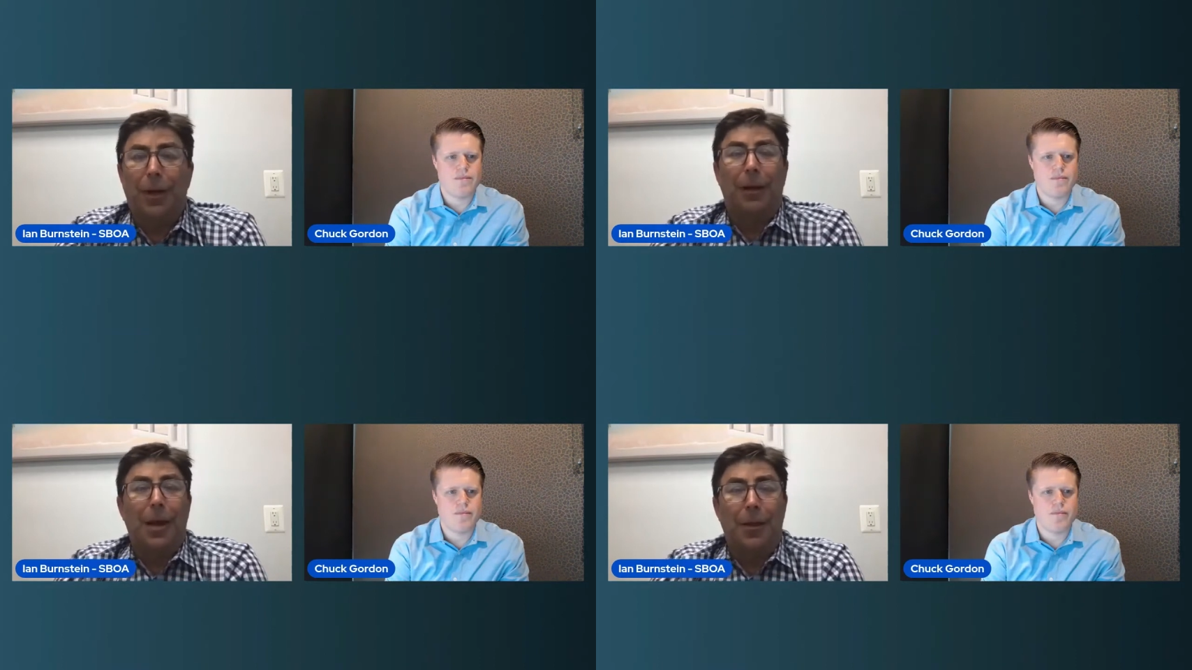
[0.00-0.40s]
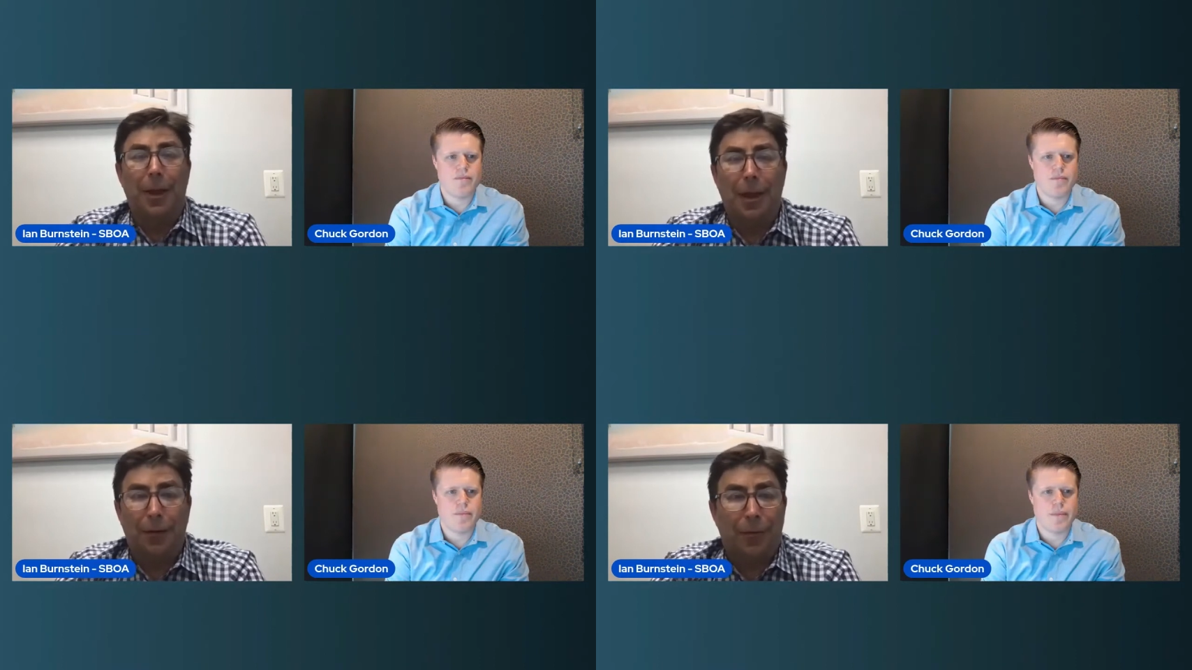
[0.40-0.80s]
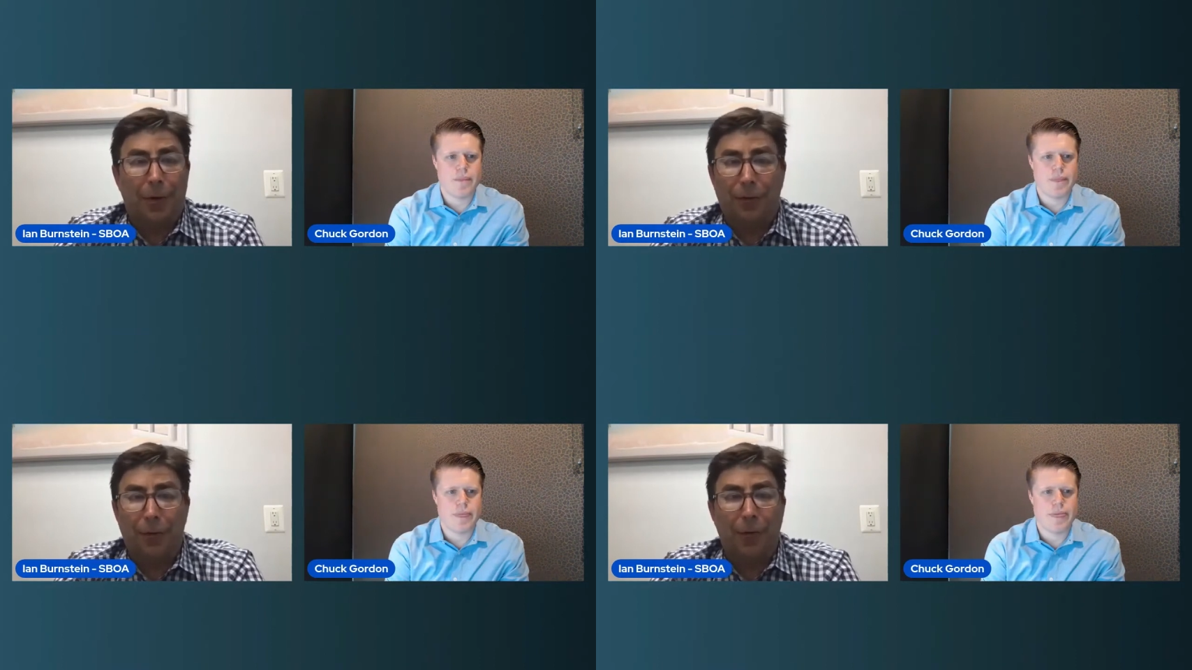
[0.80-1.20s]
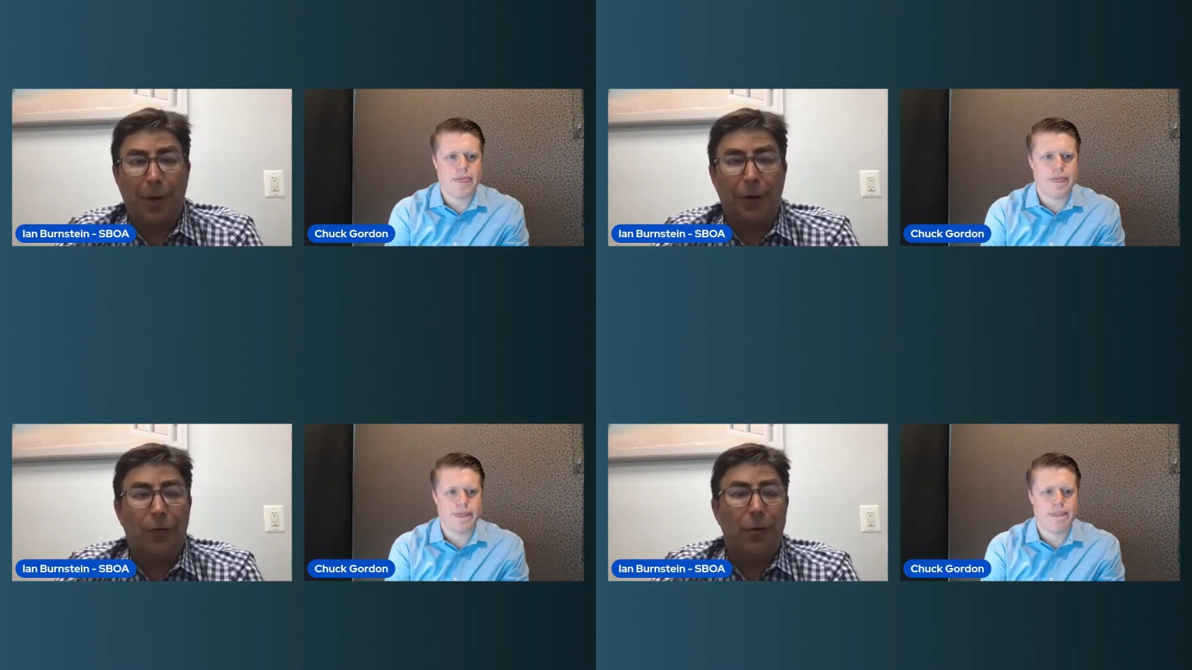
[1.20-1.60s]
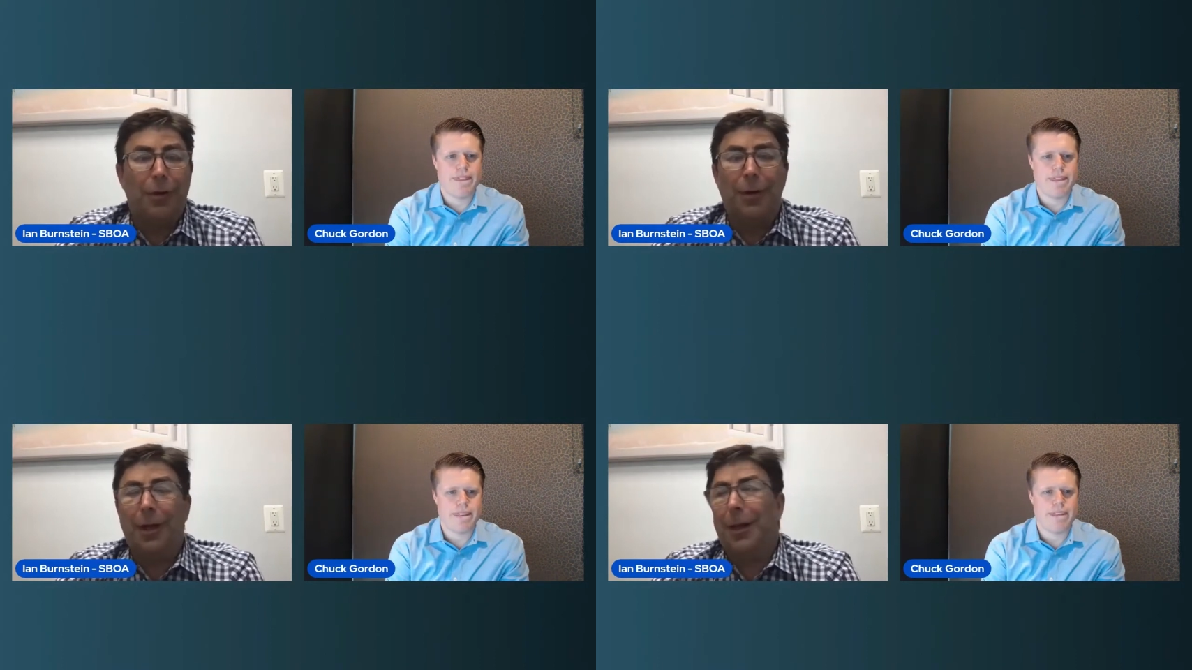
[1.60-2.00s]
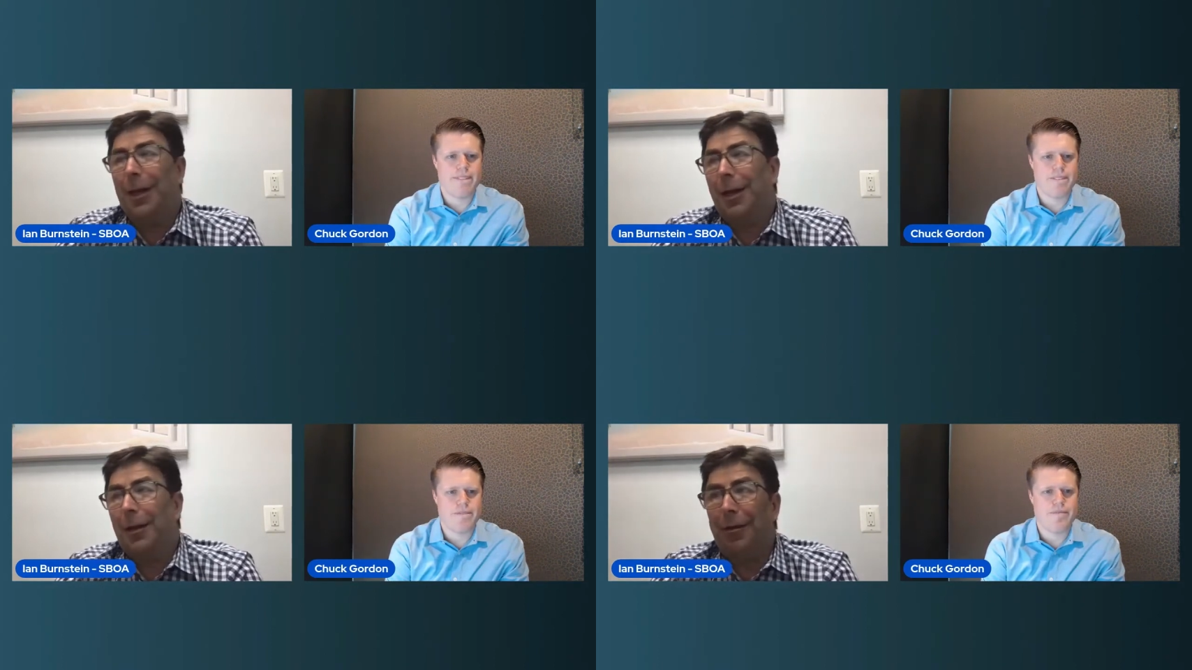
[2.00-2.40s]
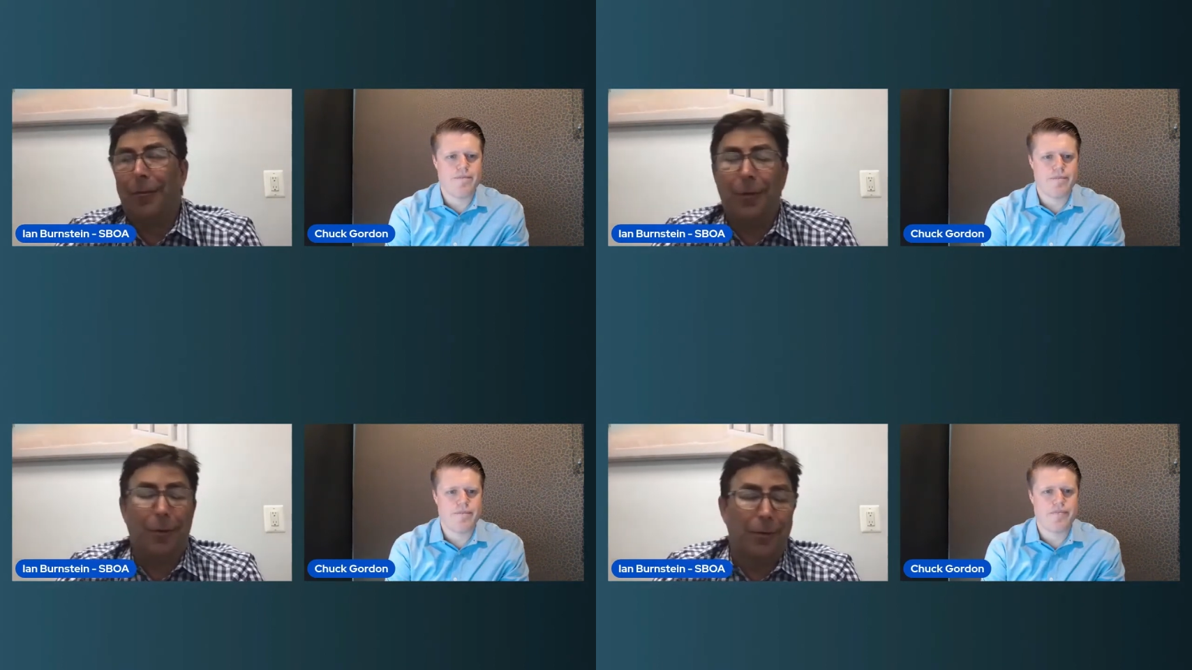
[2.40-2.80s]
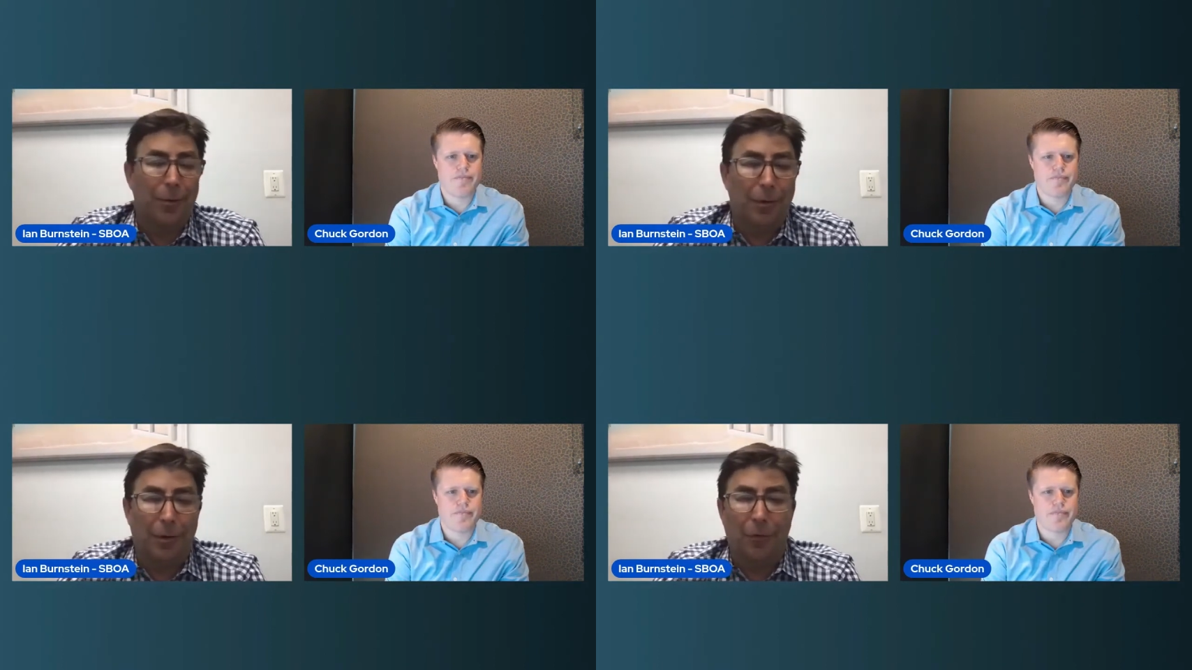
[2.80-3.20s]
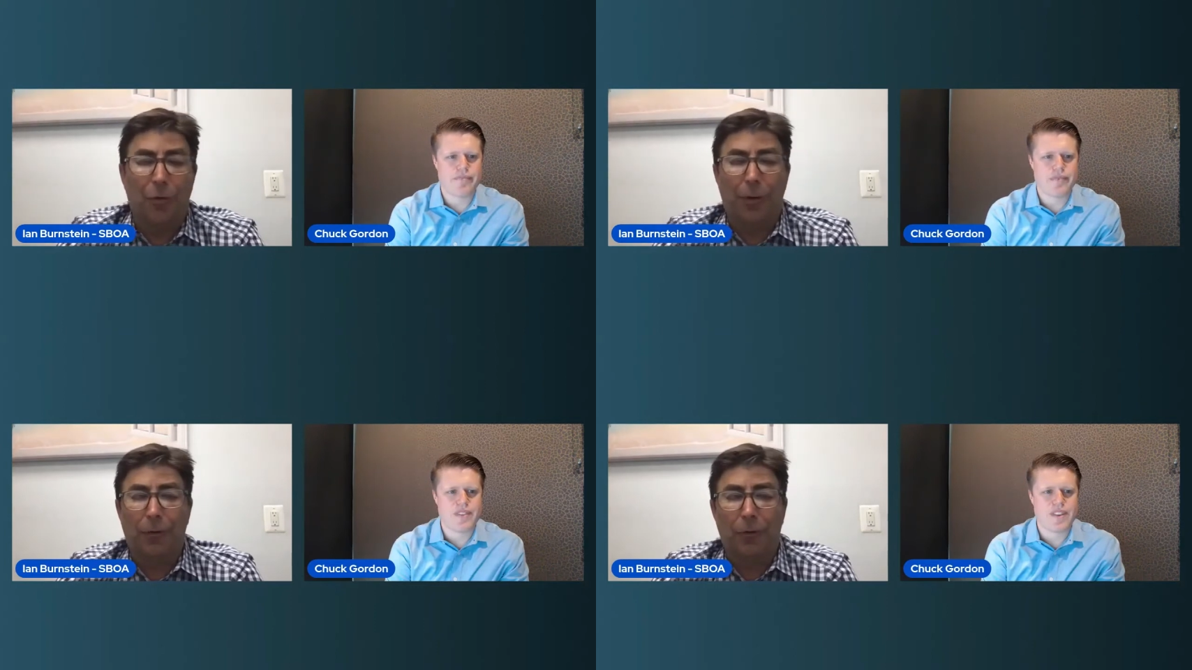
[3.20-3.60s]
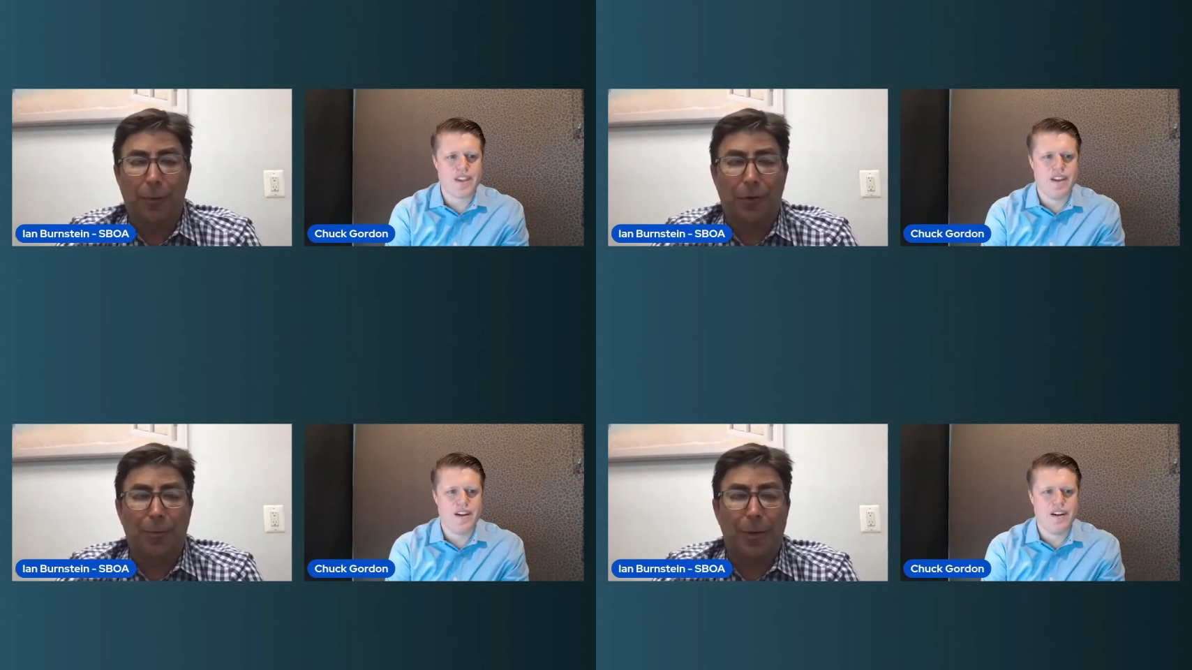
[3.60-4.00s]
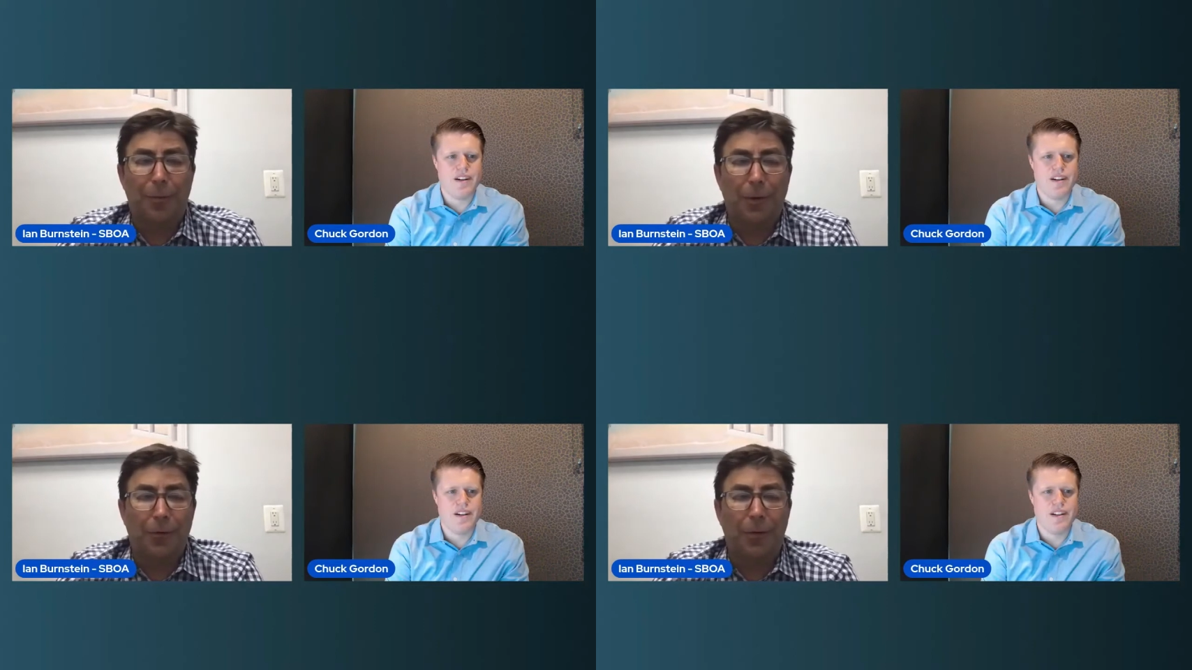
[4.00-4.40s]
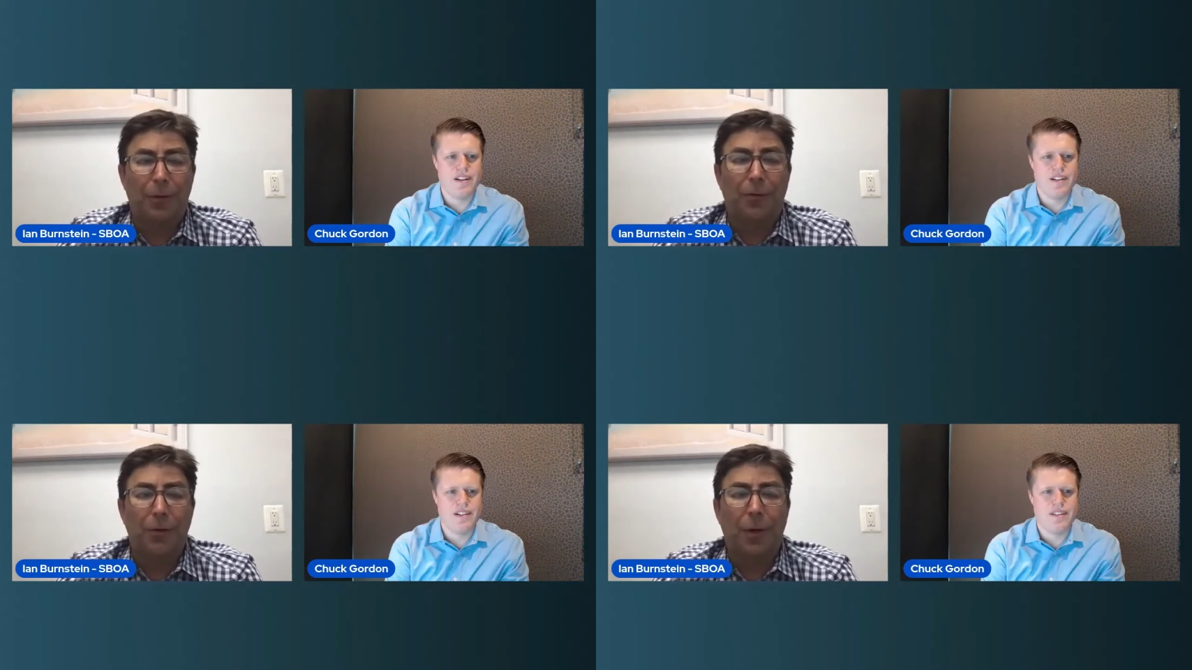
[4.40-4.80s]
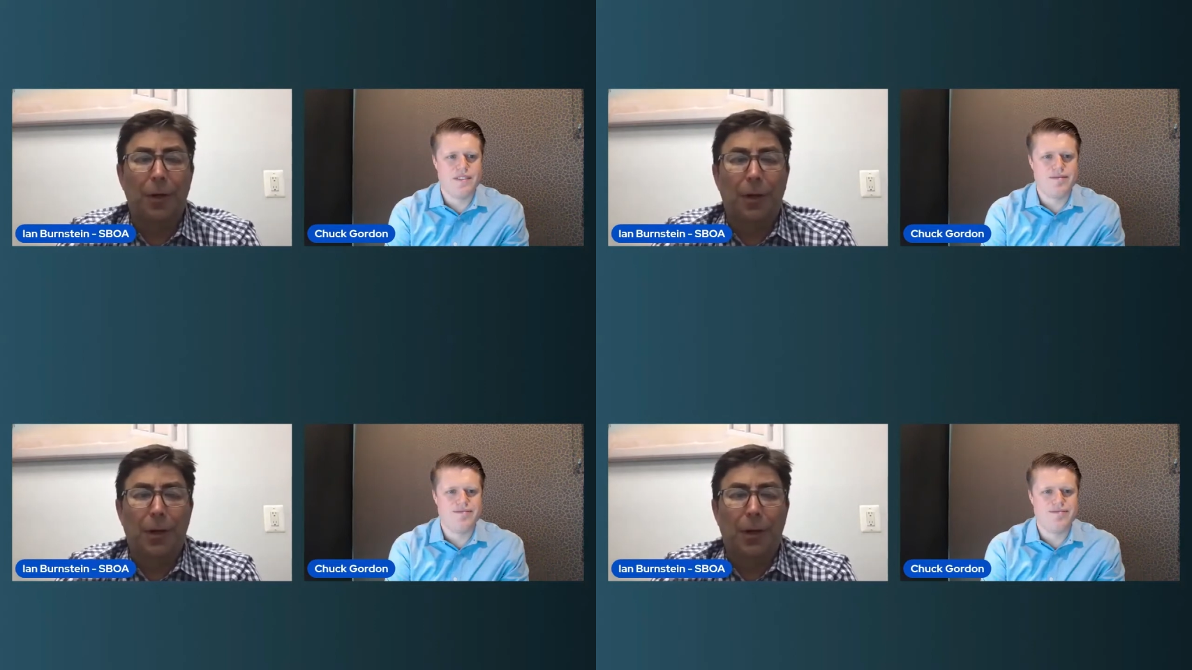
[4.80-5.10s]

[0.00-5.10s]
Speaker 1: okay, now they have tons of information, they have they're controlling so much of my business.